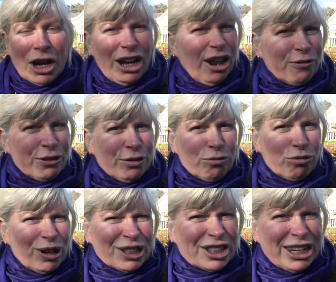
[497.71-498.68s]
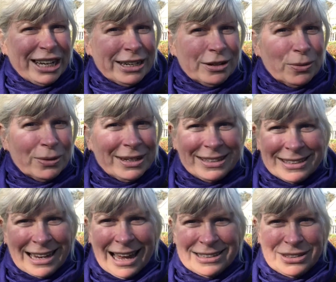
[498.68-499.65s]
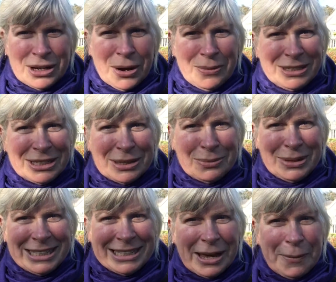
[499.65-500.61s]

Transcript: lovely rustling noise as you go into the winter.